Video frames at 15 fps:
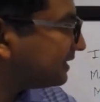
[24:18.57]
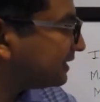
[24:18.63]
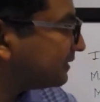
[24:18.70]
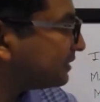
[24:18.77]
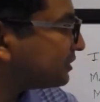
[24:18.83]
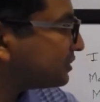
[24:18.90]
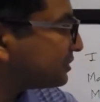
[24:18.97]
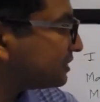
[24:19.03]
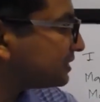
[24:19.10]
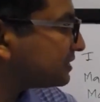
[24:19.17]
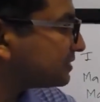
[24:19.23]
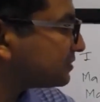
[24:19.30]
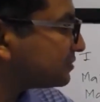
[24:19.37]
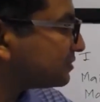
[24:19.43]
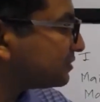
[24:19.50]
this
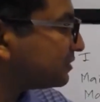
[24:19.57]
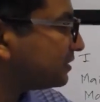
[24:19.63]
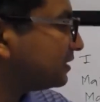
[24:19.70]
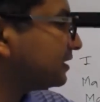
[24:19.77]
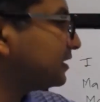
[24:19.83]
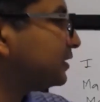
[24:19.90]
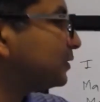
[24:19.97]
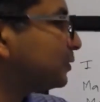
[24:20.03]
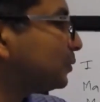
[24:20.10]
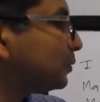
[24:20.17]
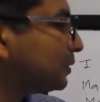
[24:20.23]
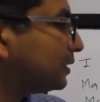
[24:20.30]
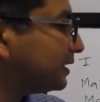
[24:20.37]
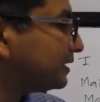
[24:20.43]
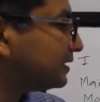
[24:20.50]
is, you know,
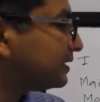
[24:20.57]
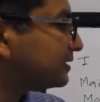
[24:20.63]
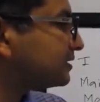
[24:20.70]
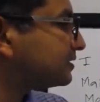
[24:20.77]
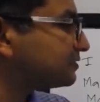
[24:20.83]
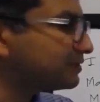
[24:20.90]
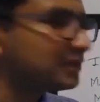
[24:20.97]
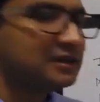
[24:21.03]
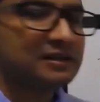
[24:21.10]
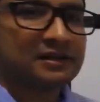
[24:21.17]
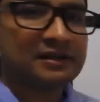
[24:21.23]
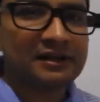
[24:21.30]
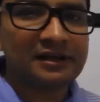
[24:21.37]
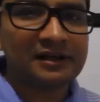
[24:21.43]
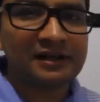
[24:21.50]
this is
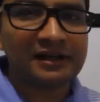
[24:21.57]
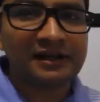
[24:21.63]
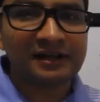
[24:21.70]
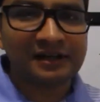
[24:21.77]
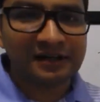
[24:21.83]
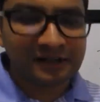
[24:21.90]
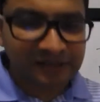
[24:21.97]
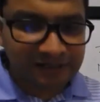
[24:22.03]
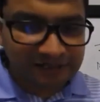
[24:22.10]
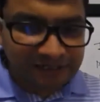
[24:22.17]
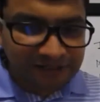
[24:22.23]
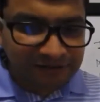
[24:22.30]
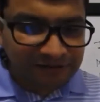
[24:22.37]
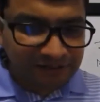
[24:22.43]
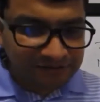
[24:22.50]
still an
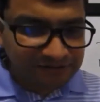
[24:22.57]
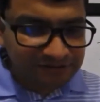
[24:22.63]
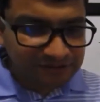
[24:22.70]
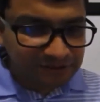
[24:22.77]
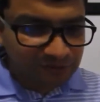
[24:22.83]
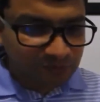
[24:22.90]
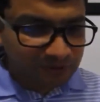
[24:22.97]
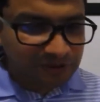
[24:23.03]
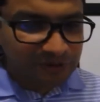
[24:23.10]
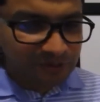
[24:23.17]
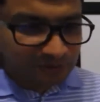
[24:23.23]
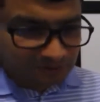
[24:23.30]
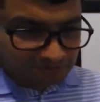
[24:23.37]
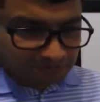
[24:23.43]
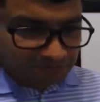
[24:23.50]
intransitive when you
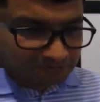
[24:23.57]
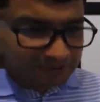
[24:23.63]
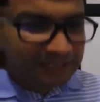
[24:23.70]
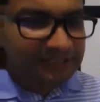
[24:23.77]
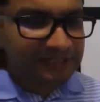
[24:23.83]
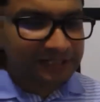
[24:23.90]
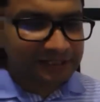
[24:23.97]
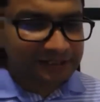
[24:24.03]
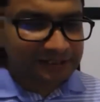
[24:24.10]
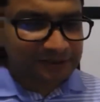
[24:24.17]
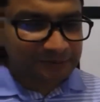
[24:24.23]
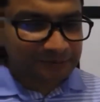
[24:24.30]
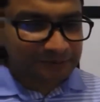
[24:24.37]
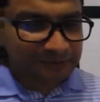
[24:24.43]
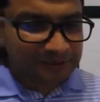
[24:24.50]
are writing it.
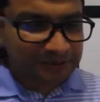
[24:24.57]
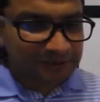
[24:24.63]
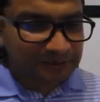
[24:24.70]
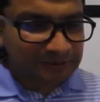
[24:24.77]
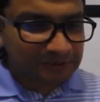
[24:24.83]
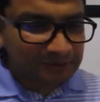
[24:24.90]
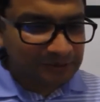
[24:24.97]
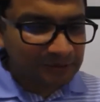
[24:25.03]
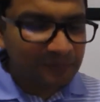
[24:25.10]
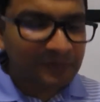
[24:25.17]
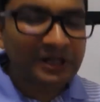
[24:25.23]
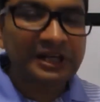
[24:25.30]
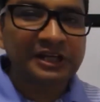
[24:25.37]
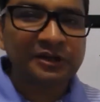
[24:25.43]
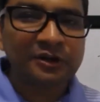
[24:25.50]

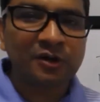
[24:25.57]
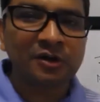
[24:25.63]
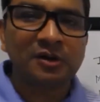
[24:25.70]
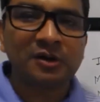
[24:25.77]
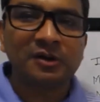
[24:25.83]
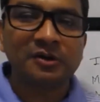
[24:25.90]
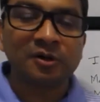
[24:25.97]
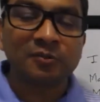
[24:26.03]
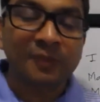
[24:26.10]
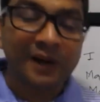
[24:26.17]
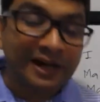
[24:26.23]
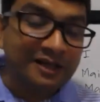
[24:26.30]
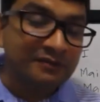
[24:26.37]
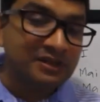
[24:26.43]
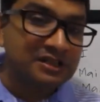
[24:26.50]
But in your
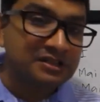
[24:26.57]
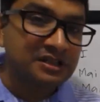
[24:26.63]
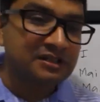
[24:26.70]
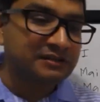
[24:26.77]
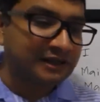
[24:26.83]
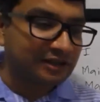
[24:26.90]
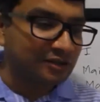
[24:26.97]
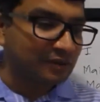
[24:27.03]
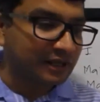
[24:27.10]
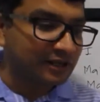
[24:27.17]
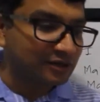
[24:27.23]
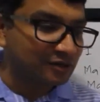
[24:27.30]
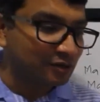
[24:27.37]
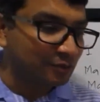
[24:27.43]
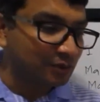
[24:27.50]
mind will still tell you,
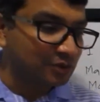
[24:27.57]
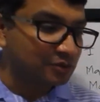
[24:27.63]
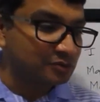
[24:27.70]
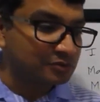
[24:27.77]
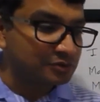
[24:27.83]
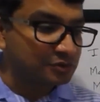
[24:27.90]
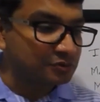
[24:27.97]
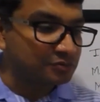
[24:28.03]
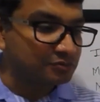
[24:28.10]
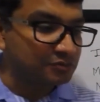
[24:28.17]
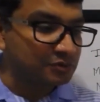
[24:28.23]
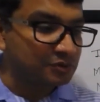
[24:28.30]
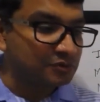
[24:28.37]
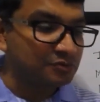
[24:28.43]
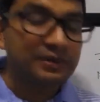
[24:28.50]
like, you know what,
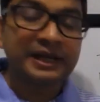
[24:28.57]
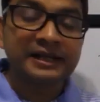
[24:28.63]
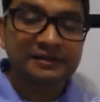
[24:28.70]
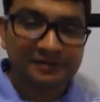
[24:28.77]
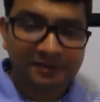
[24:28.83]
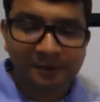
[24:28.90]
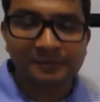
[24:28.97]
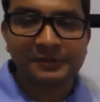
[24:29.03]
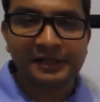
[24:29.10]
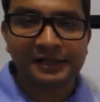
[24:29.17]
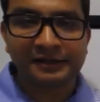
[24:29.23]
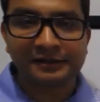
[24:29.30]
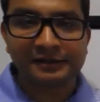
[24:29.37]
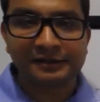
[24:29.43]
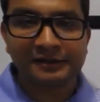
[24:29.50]
you bring
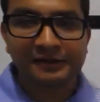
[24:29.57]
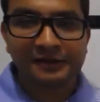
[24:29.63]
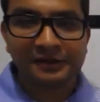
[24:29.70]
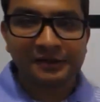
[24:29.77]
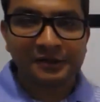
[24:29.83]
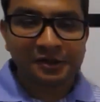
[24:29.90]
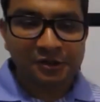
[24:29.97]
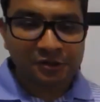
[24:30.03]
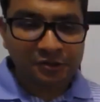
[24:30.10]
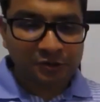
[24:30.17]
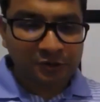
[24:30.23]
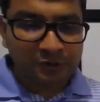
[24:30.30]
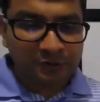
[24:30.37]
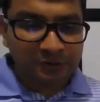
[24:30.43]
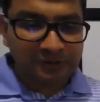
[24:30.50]
something.
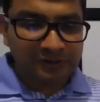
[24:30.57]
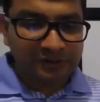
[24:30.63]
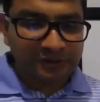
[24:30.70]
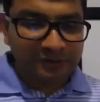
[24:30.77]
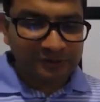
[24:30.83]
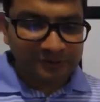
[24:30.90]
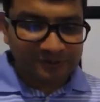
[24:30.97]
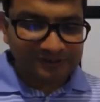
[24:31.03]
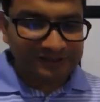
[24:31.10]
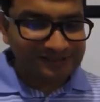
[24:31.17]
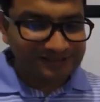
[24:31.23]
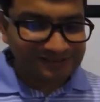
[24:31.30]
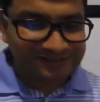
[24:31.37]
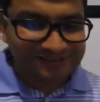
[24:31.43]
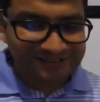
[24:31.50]
So, you know,
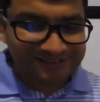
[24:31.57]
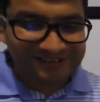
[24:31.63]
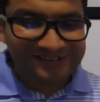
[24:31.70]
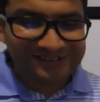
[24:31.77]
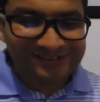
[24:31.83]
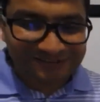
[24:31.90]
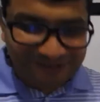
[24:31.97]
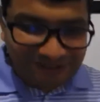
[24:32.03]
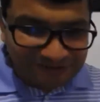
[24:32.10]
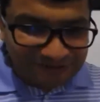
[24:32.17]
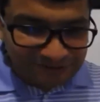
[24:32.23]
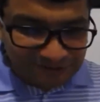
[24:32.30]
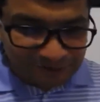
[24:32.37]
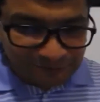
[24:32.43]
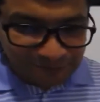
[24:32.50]
it's
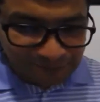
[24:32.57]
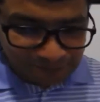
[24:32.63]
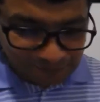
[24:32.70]
transitive.